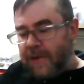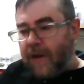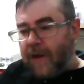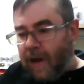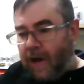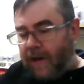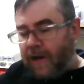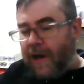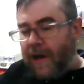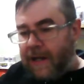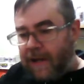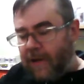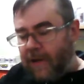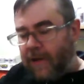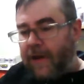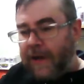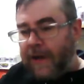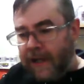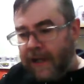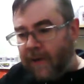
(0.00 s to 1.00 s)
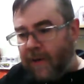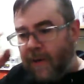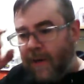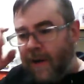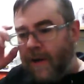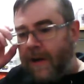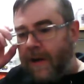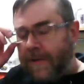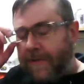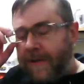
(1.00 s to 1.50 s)
of online learning,
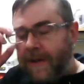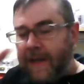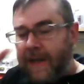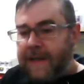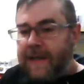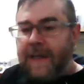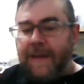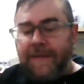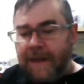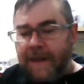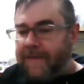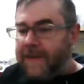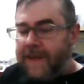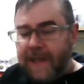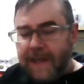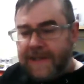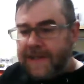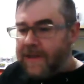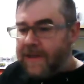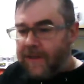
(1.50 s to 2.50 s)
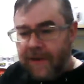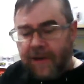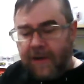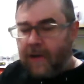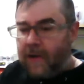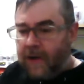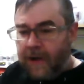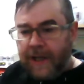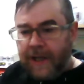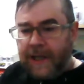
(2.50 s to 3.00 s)
or even if it doesn't do the
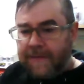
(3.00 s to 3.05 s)
learning,